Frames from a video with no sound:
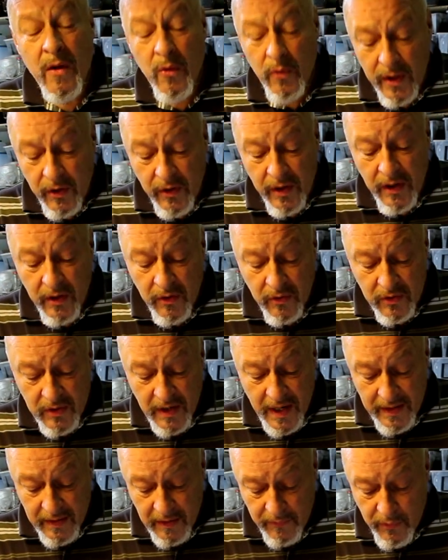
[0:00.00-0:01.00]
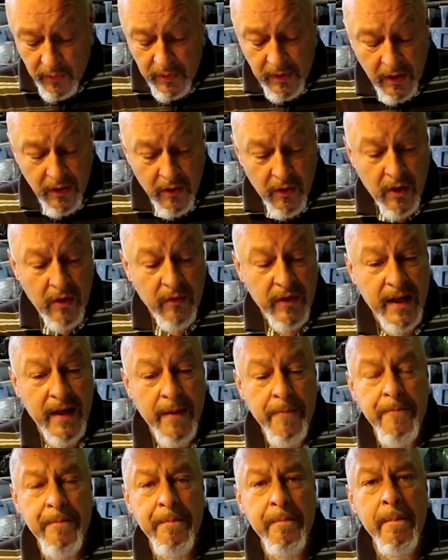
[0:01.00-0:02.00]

rearing container for the larvae